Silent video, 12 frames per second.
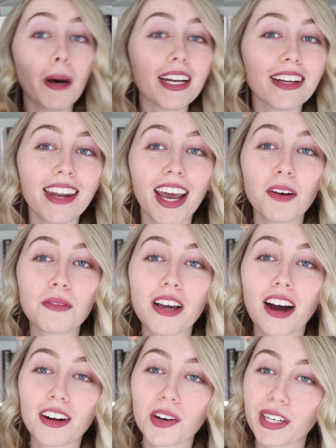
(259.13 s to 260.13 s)
But now we
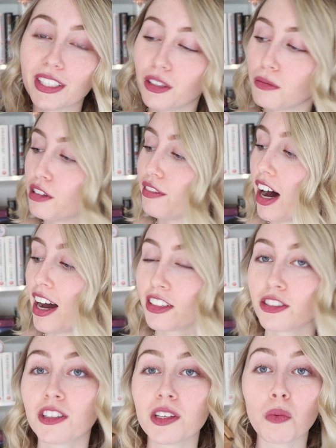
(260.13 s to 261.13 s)
are going to move
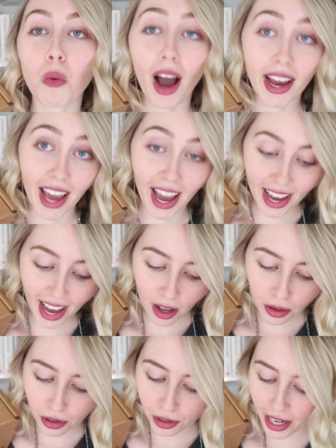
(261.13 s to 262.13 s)
on to the YA
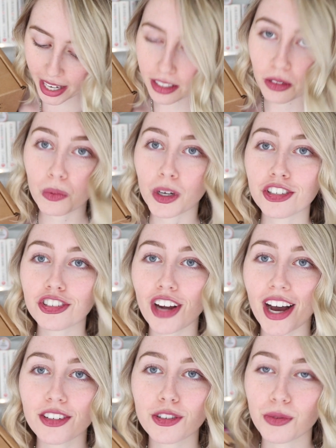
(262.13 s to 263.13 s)
Owl Crate, which
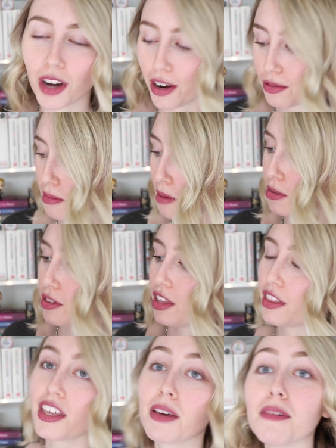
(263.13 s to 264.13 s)
I do not remember
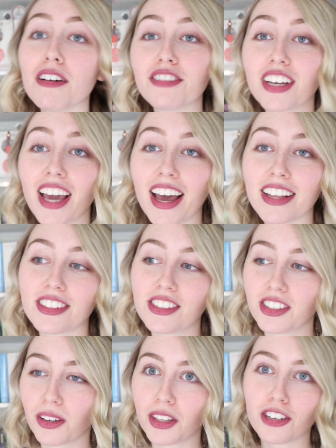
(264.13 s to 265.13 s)
the theme of again,
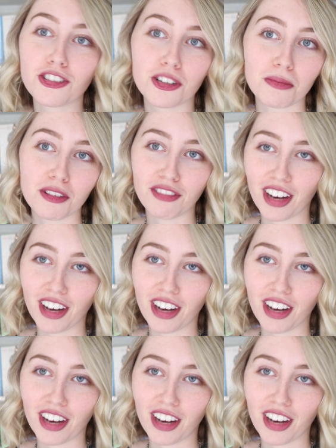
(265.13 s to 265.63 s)
so this should be